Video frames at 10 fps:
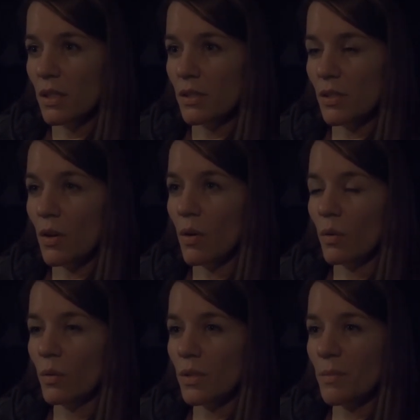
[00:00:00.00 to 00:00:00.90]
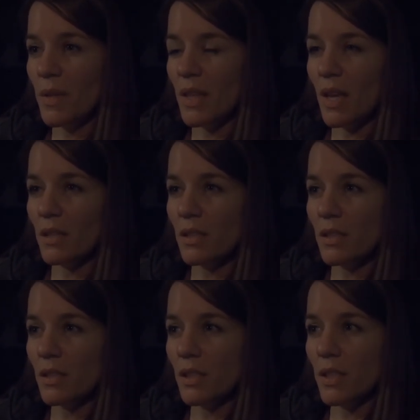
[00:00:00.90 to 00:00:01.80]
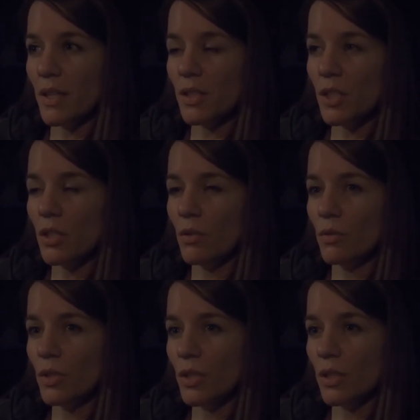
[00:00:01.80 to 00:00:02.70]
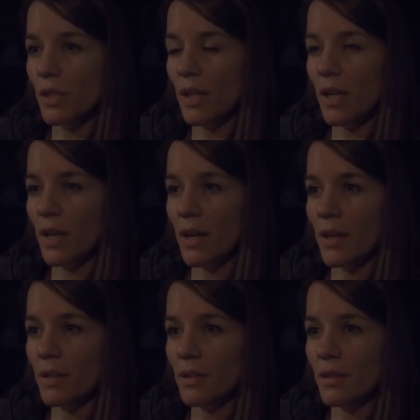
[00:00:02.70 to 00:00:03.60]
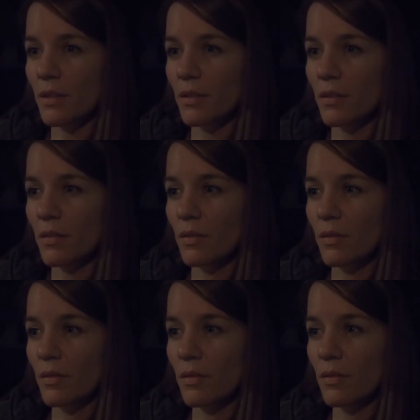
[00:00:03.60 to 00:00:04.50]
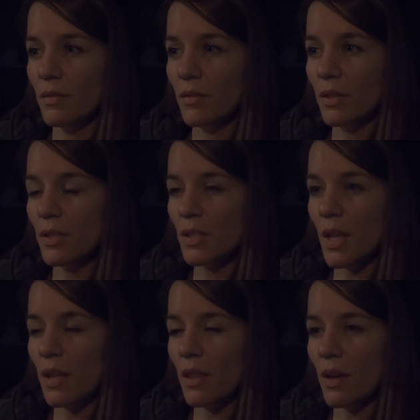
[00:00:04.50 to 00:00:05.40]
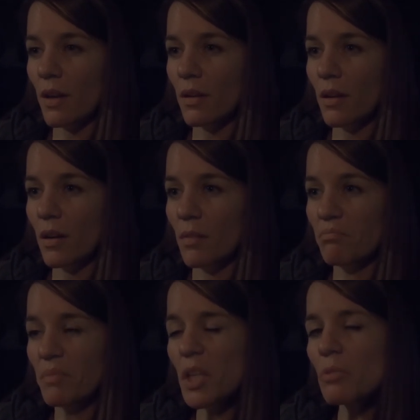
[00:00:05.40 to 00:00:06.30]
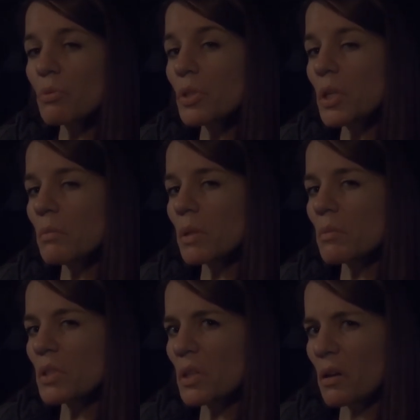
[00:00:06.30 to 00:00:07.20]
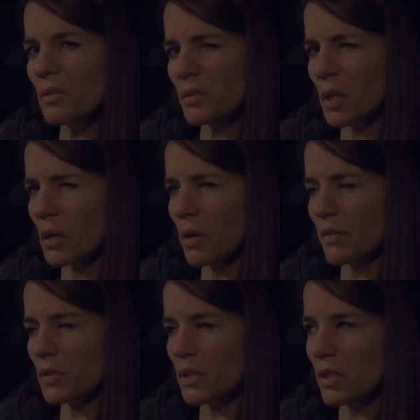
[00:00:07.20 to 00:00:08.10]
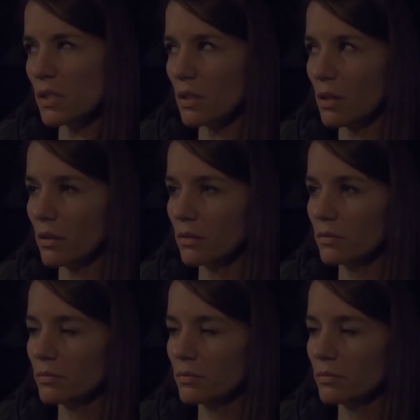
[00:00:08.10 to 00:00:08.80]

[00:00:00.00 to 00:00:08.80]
So to me, that's that's huge. And you could say that um, he's redeemed himself, you know, after this long.